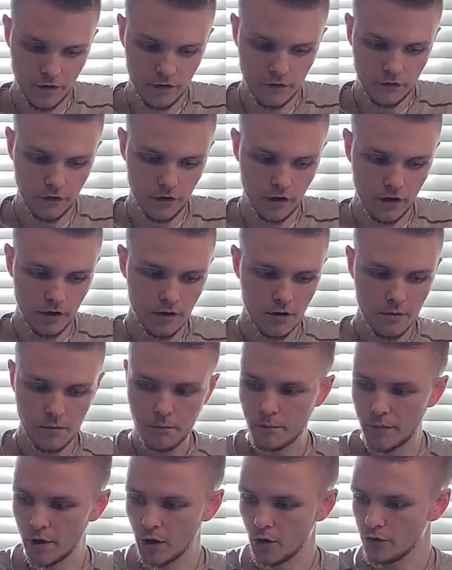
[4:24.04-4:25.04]

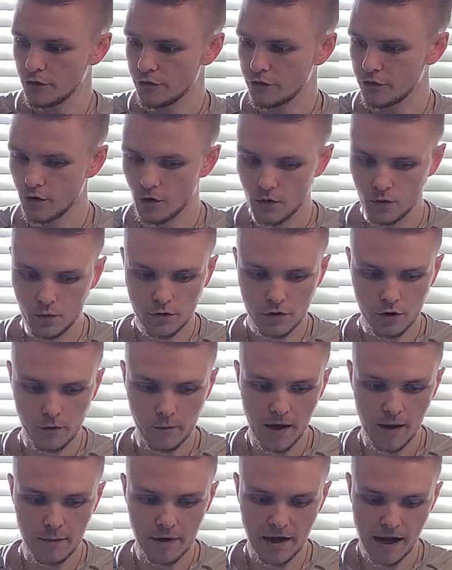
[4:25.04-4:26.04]
PC built. So you
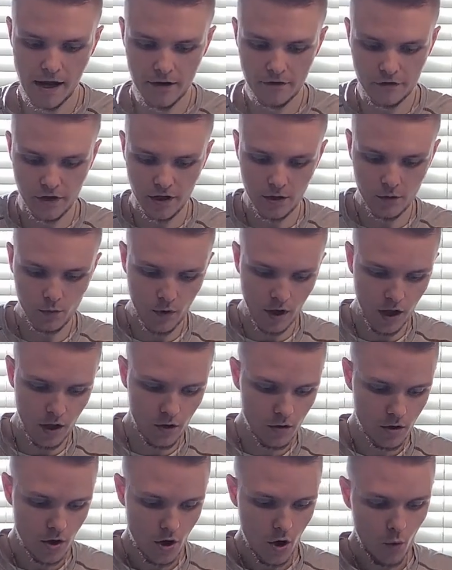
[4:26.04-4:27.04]
may be asking, well,
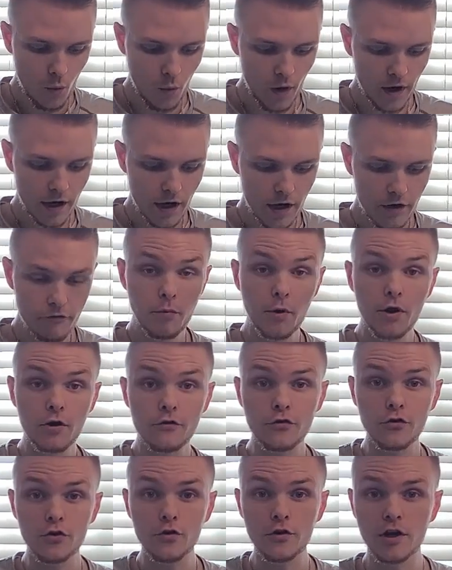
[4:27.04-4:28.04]
what kind of
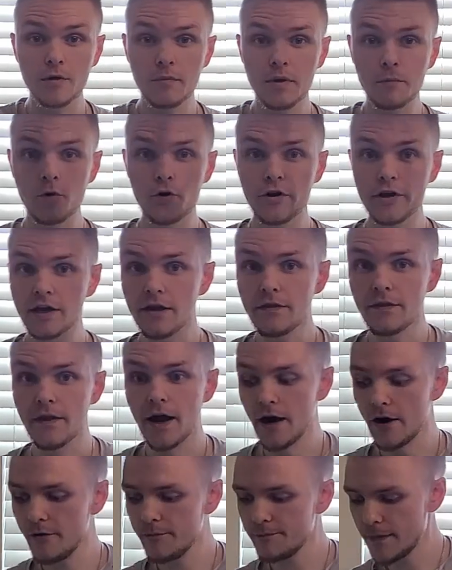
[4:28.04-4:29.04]
parts are you going to be putting in there?